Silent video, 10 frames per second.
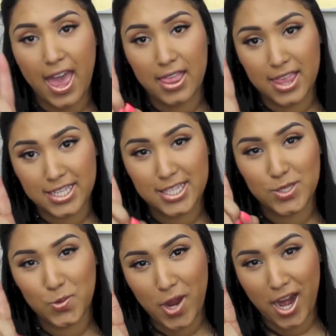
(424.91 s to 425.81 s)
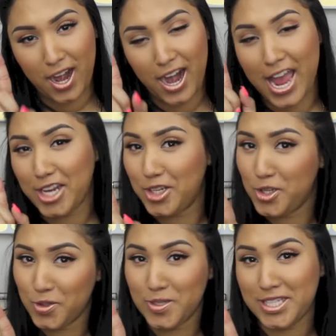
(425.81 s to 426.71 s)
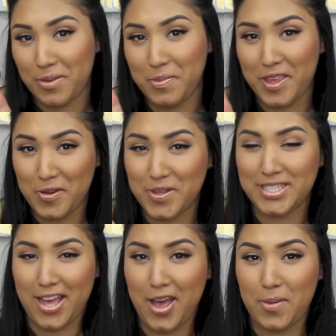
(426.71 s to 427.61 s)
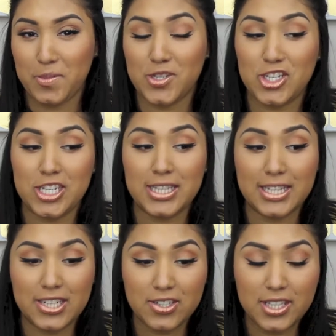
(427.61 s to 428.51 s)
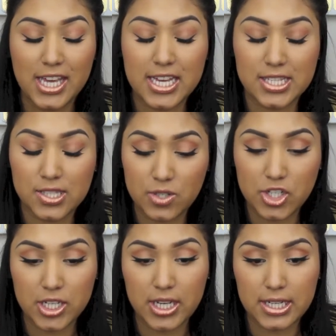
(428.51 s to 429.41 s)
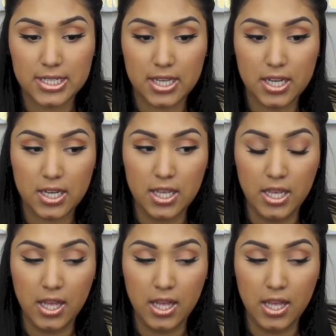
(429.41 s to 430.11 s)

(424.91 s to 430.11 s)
and this is where I knew something was up she literally as soon as she got done